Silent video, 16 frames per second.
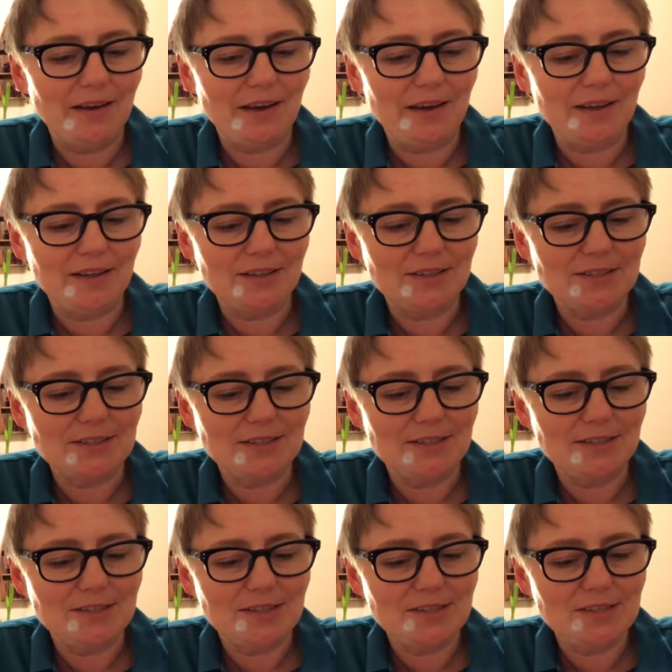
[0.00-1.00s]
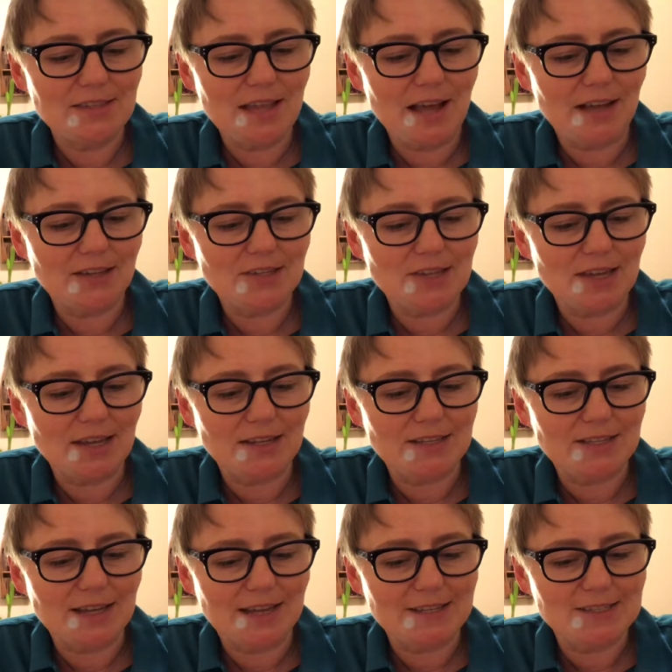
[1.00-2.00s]
And this is not a
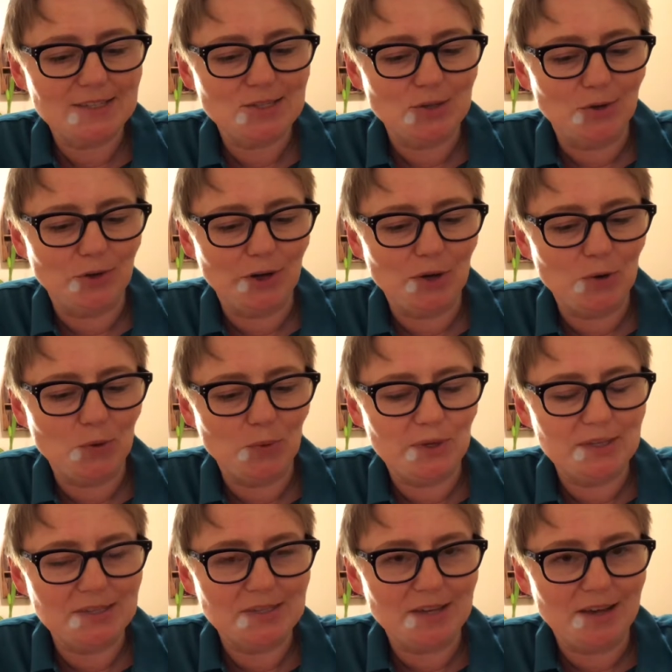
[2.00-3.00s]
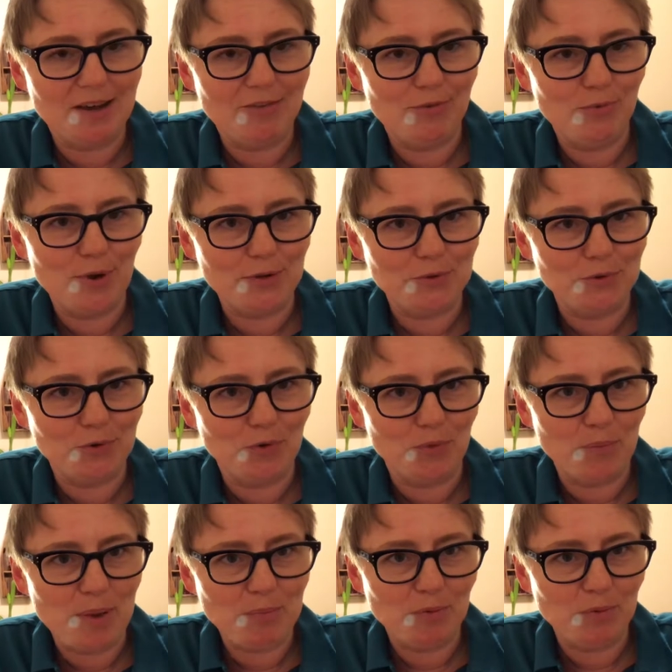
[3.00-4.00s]
test or a quiz of whether you
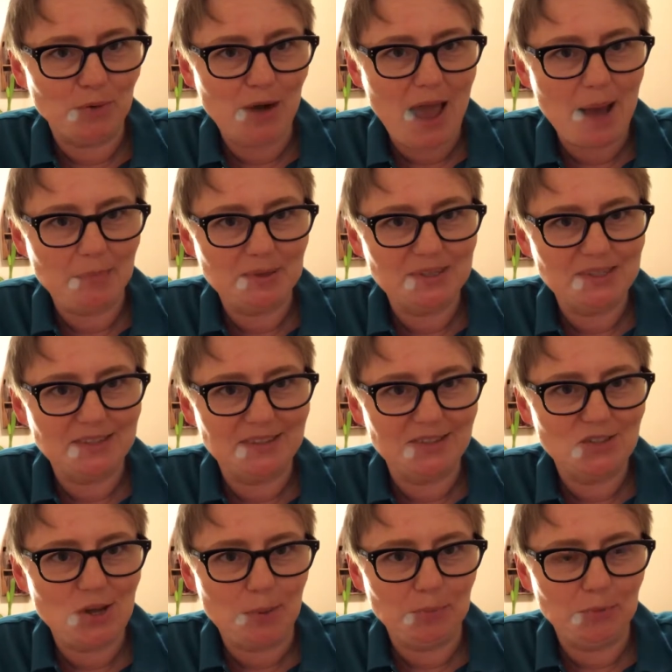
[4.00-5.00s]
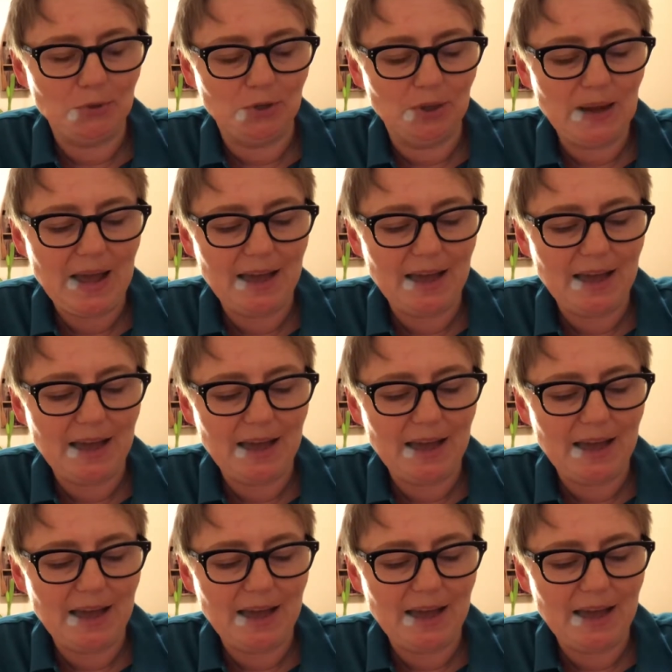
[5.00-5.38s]
remember what happened in the chapter.